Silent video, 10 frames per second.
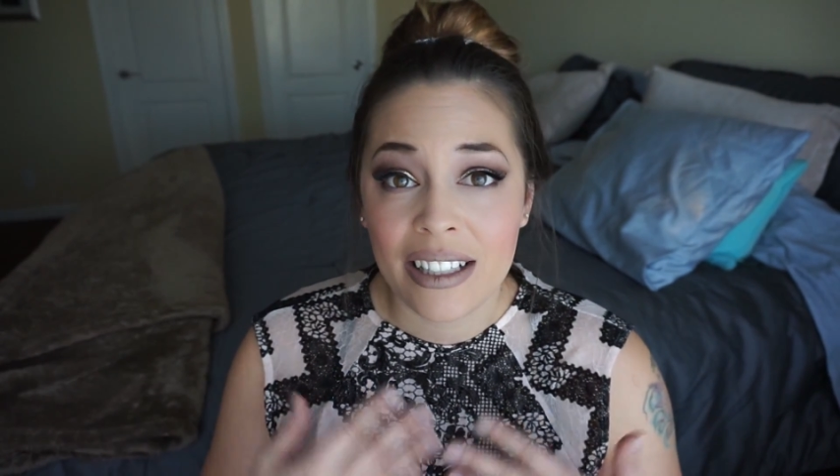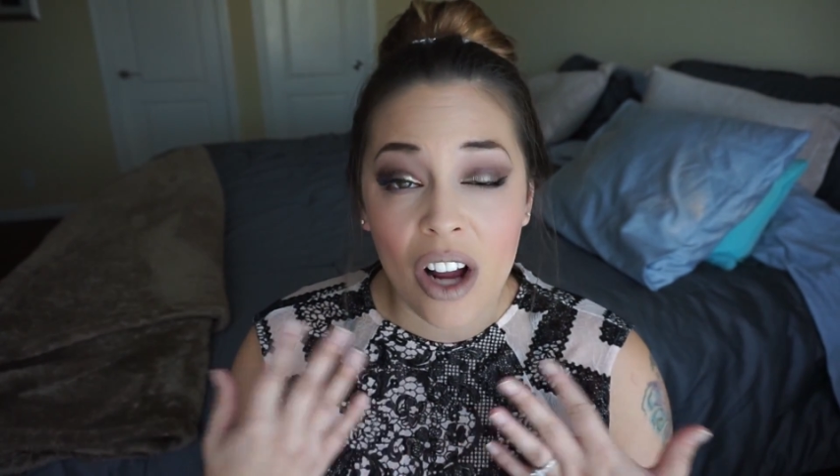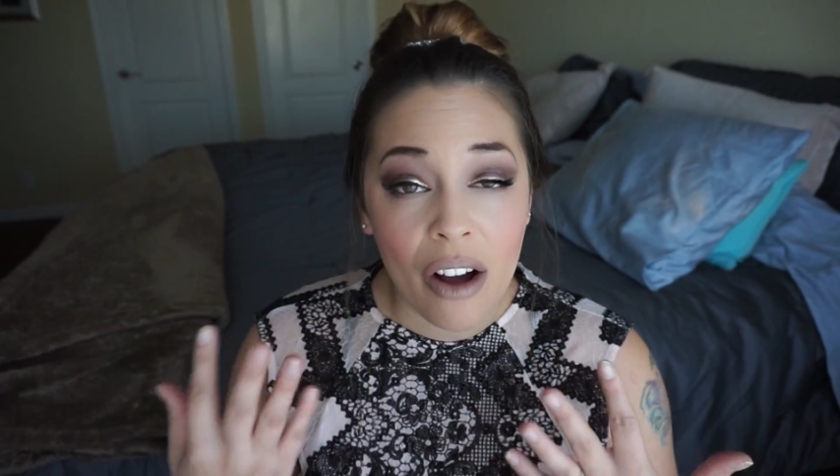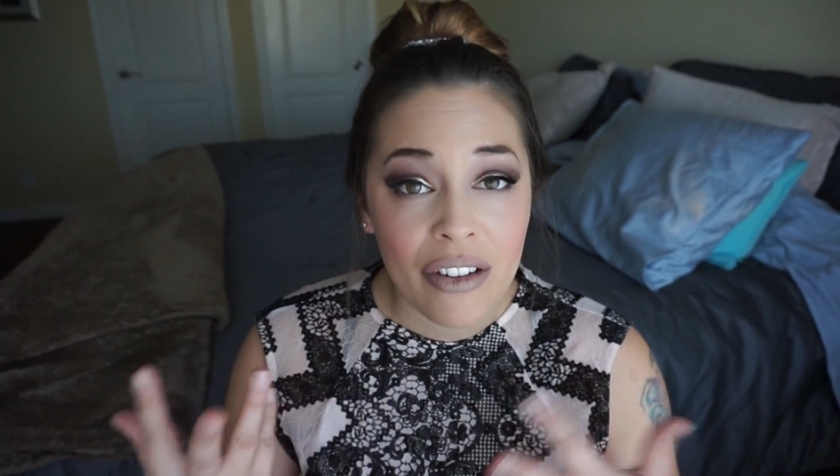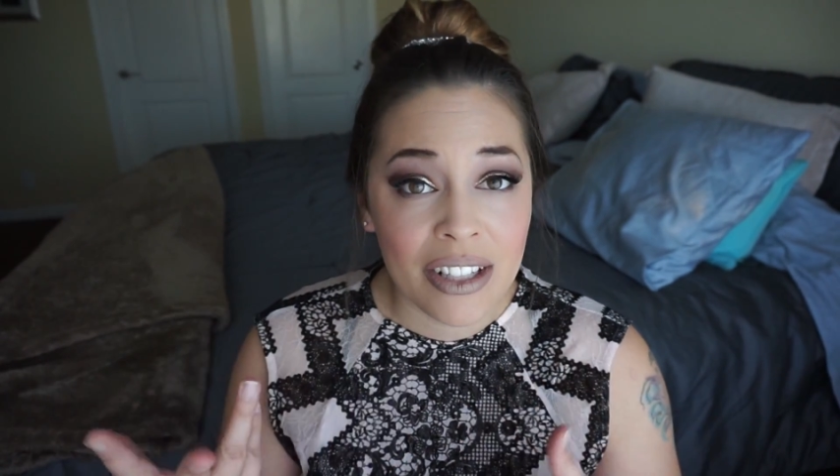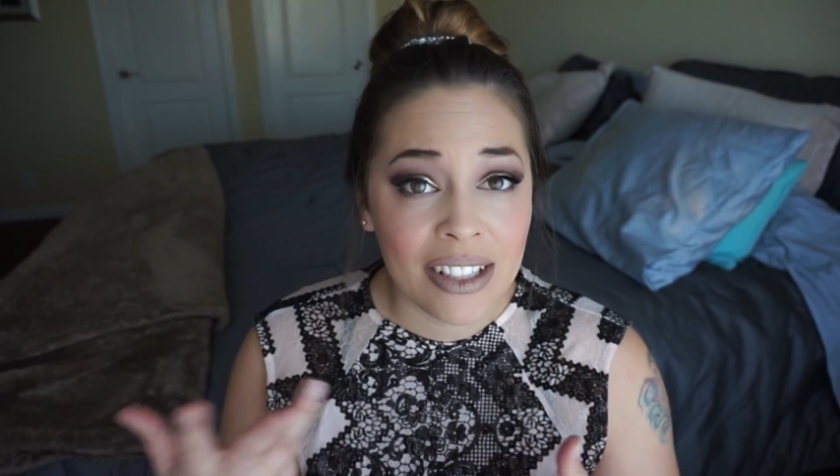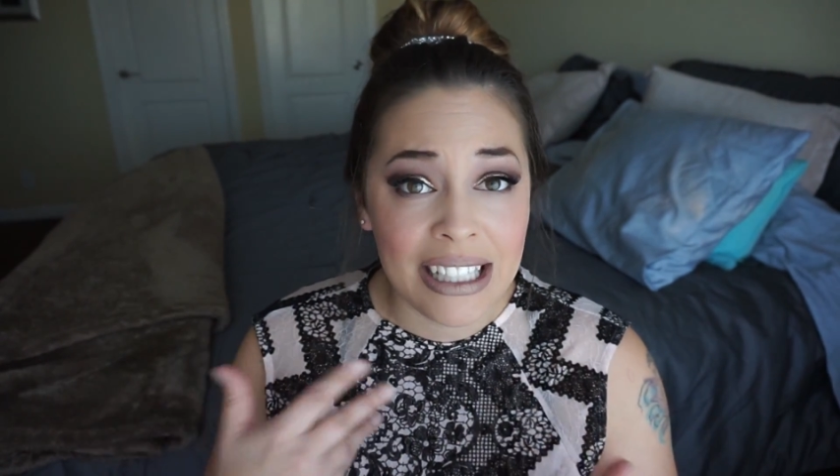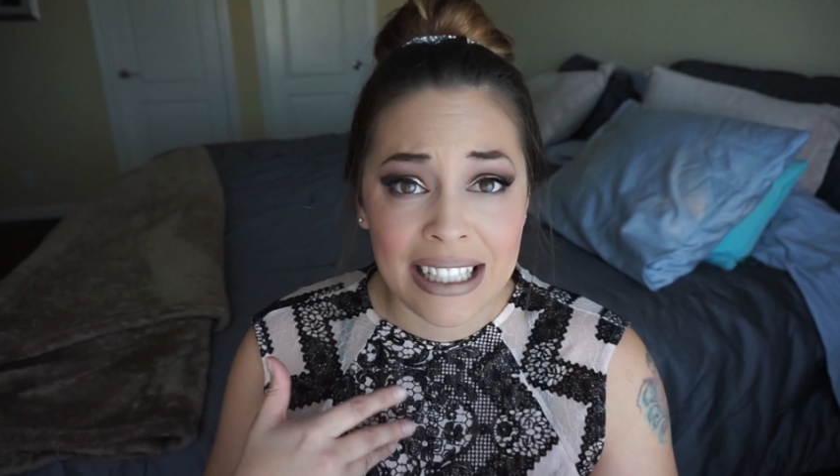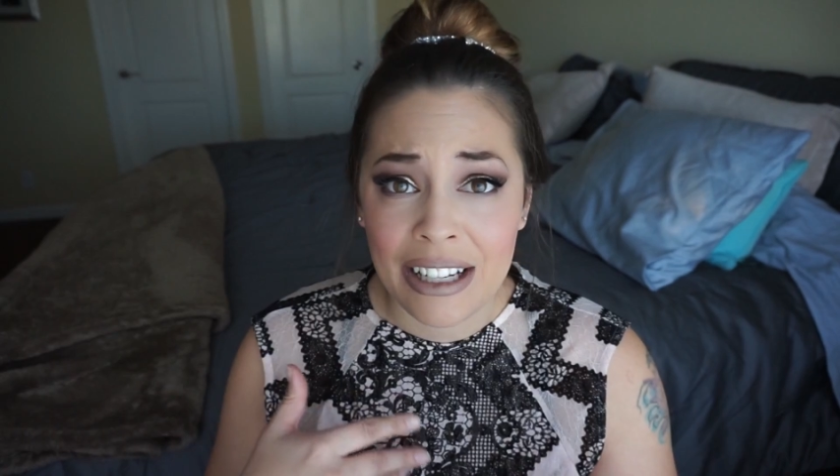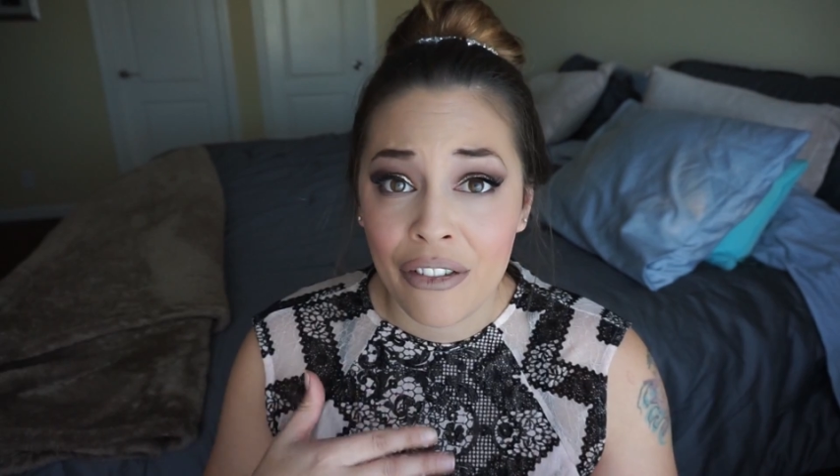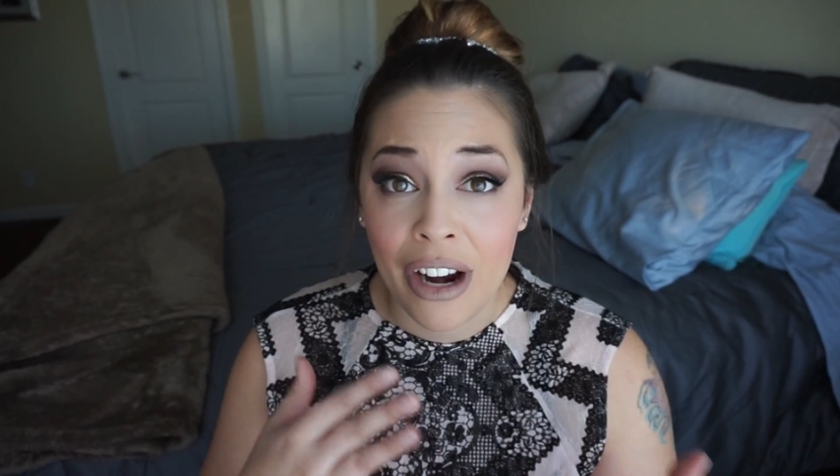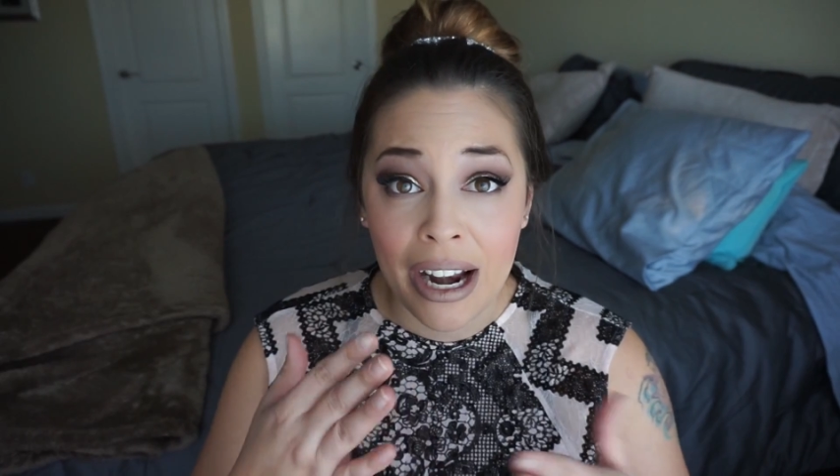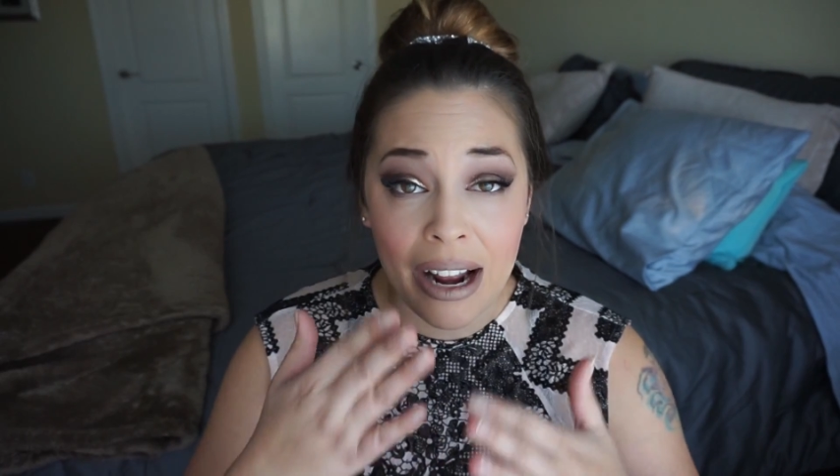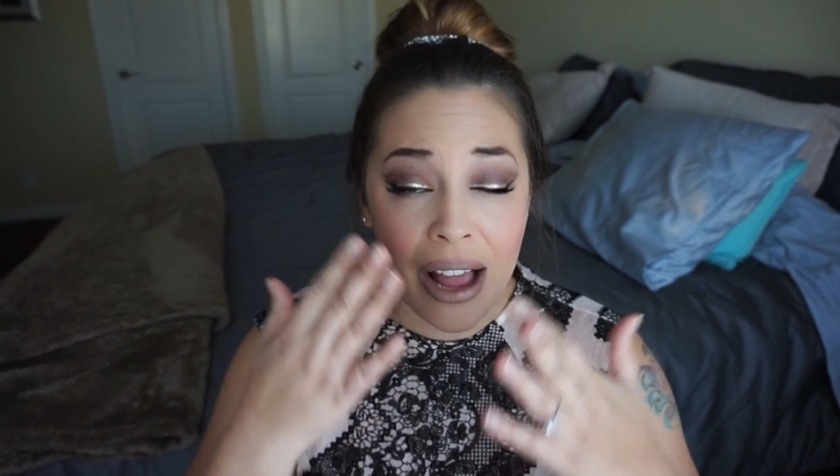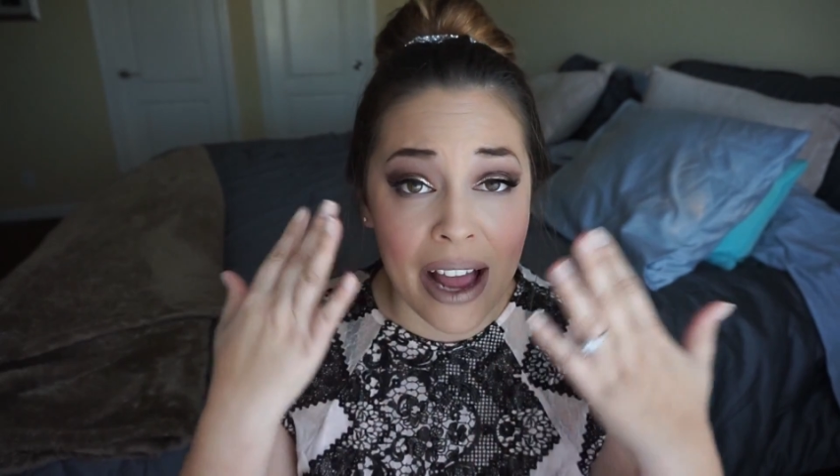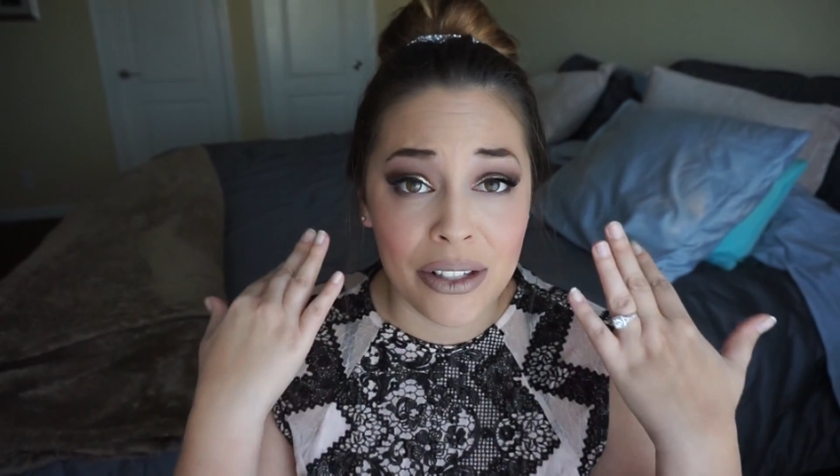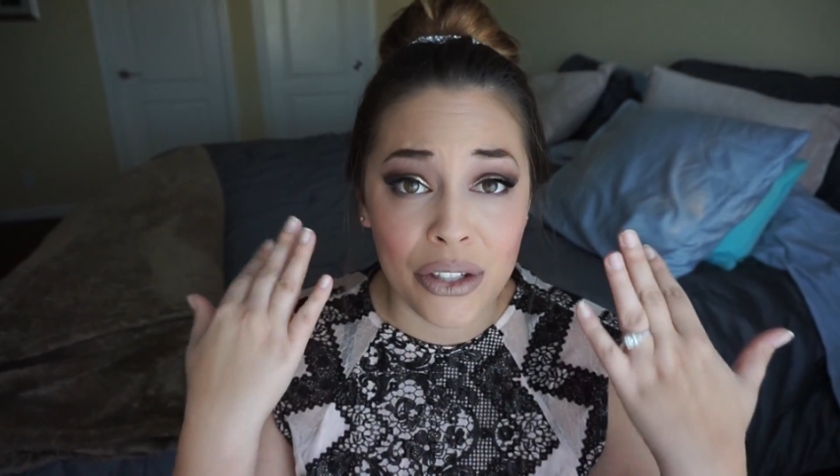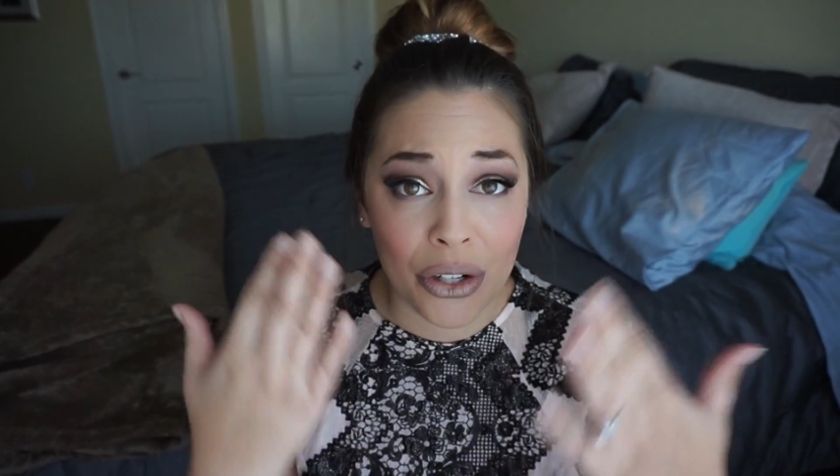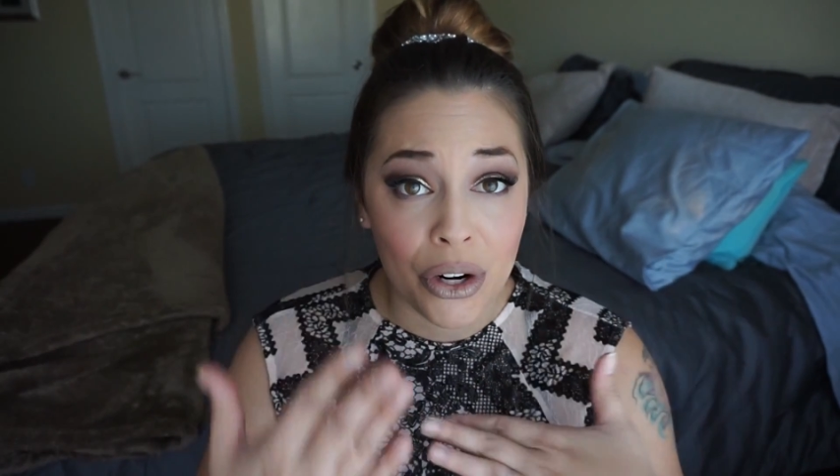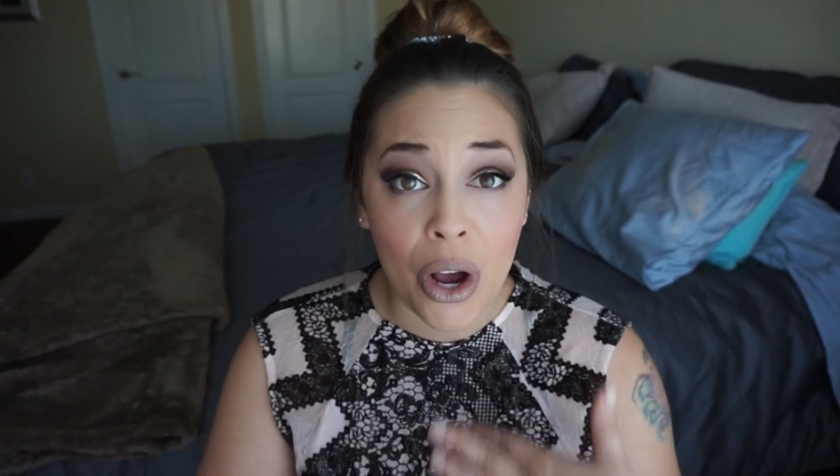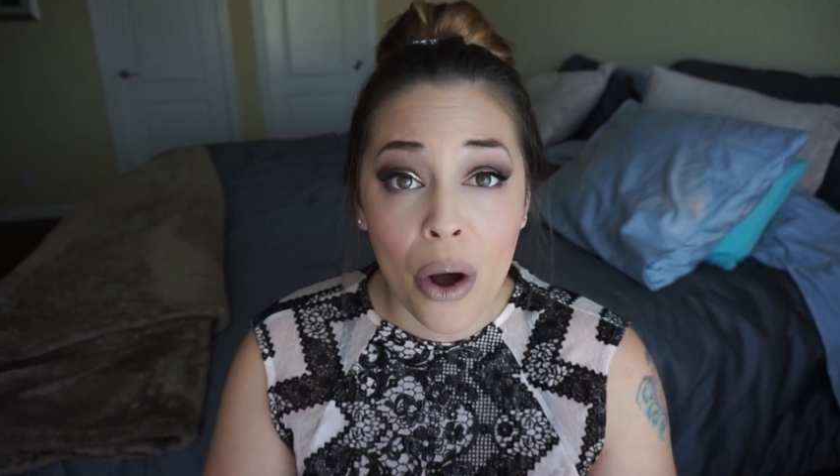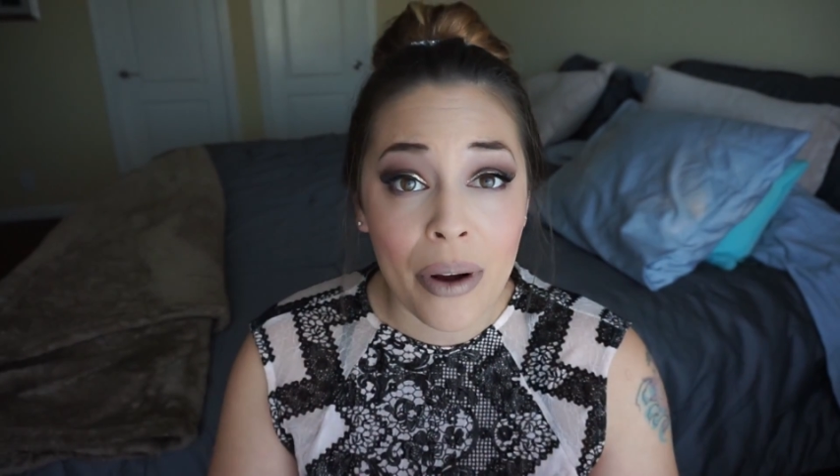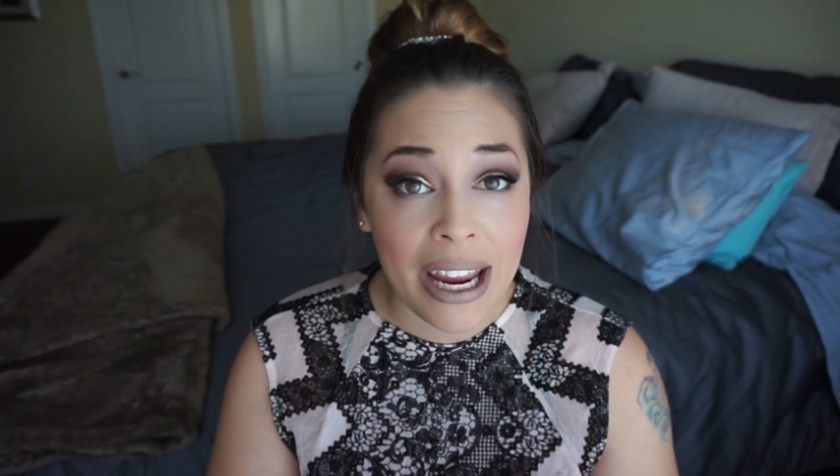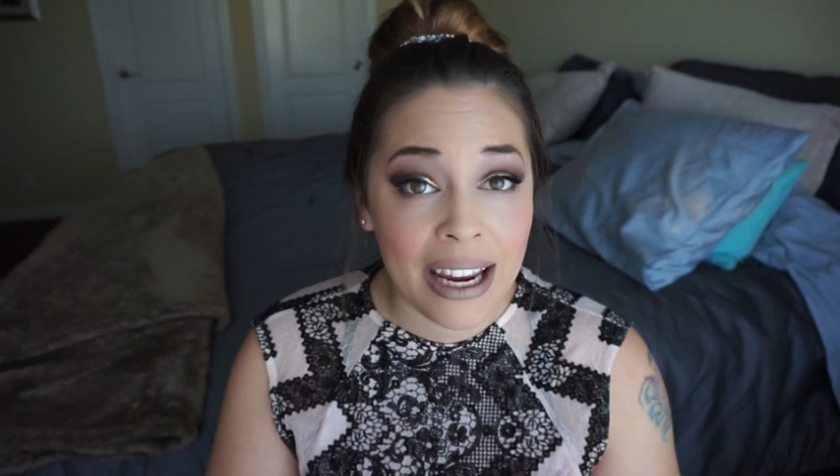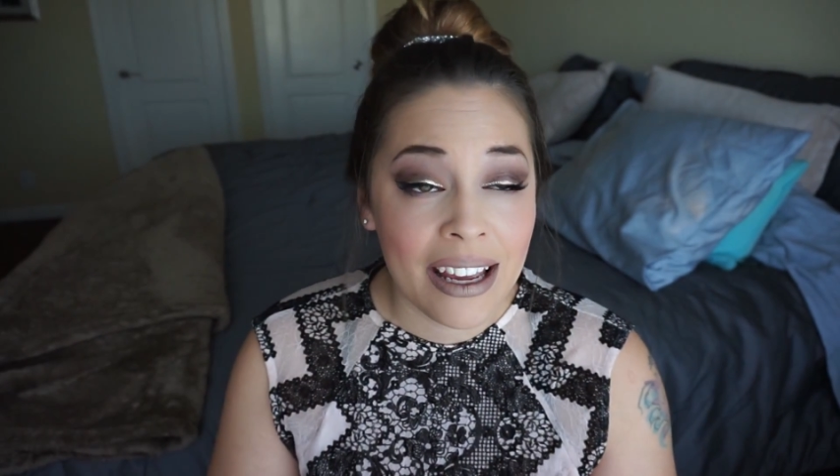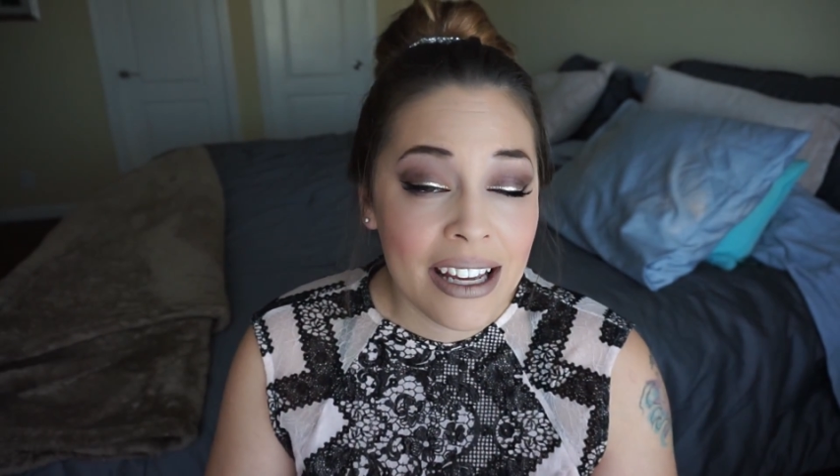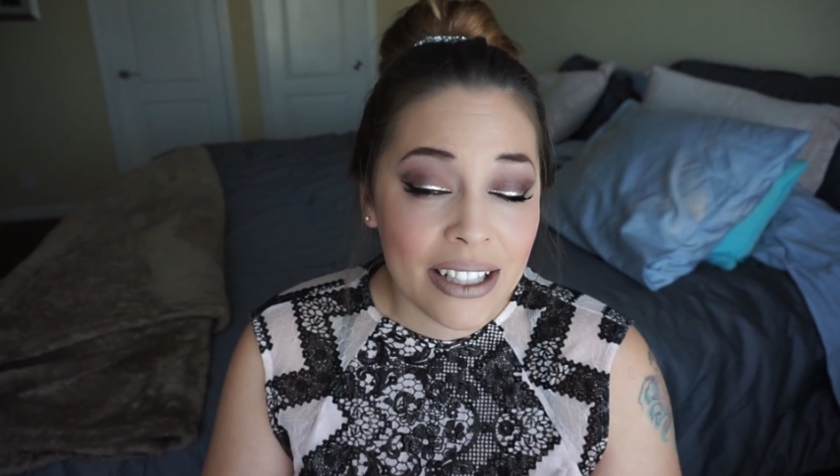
It obviously is different as you're going.